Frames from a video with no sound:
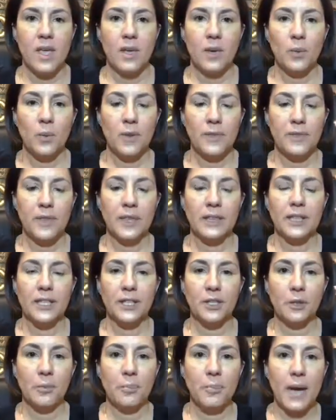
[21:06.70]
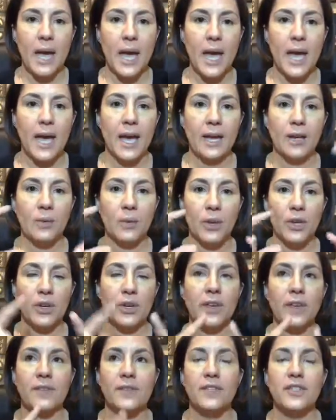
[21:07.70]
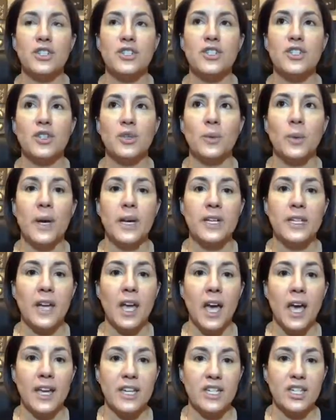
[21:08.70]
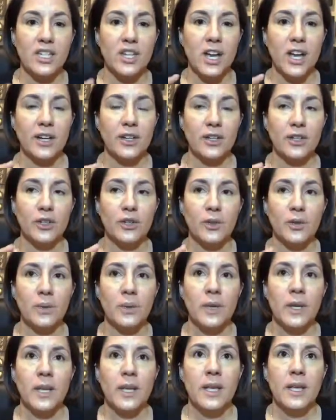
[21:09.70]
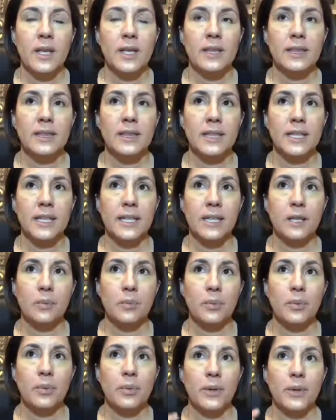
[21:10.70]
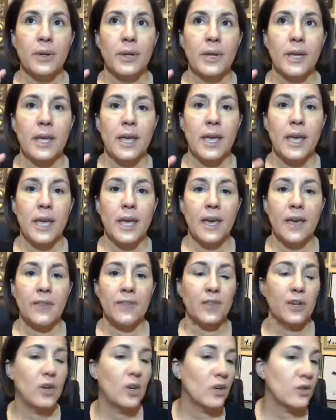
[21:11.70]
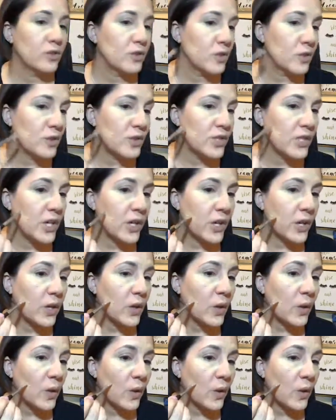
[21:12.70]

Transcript: with the little bag where you get the duet eyeshadow, lip, and the contour stick?